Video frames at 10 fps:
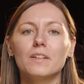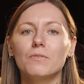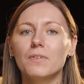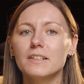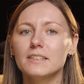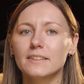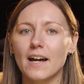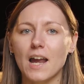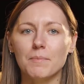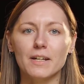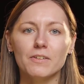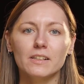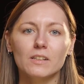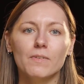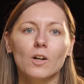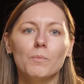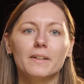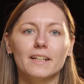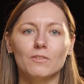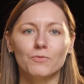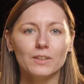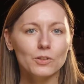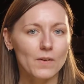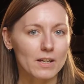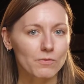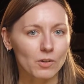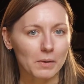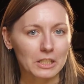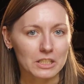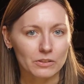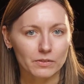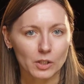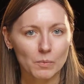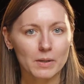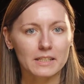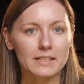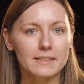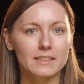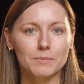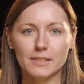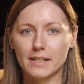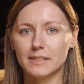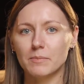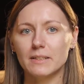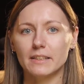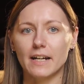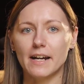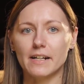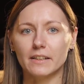For the first time, a Unity developer can feed UI information into the operating system's accessibility